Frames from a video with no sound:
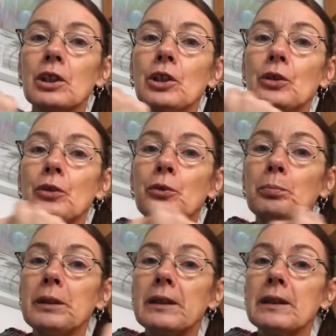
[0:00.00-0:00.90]
you
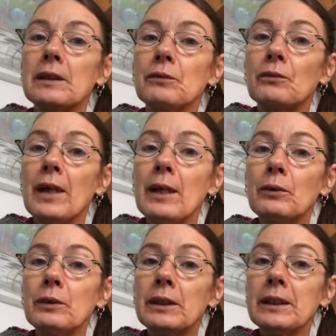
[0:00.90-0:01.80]
be
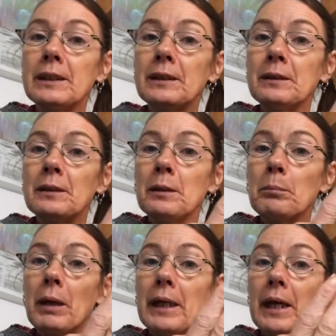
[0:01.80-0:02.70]
surrounded
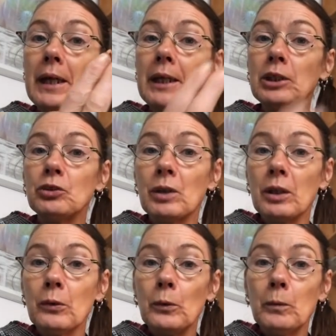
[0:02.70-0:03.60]
by a
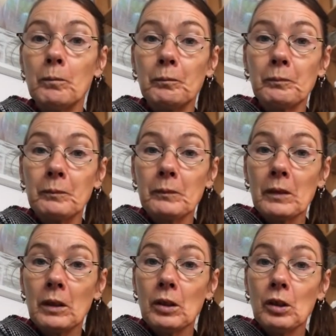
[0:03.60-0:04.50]
hedgerow
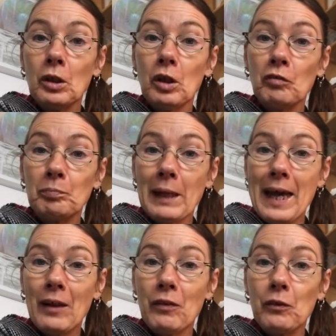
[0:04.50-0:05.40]
of
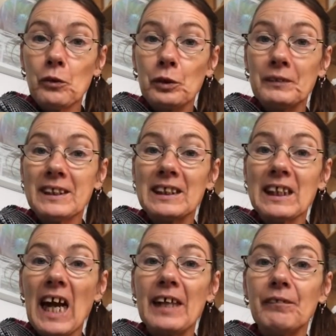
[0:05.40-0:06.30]
blackthorn, of
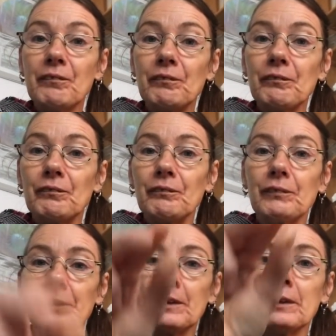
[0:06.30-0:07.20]

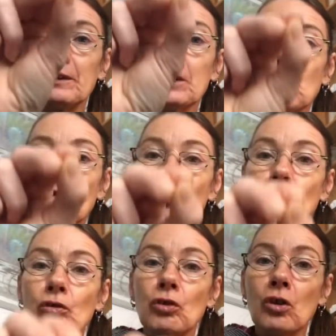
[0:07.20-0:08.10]
strife. Just
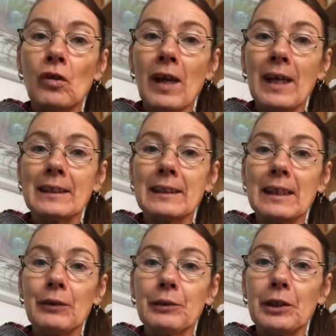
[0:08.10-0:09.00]
draw that
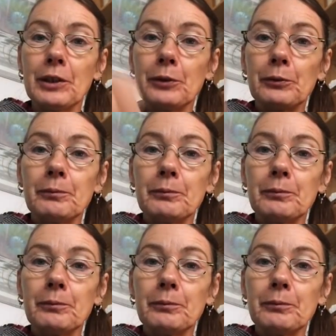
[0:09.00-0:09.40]
down you.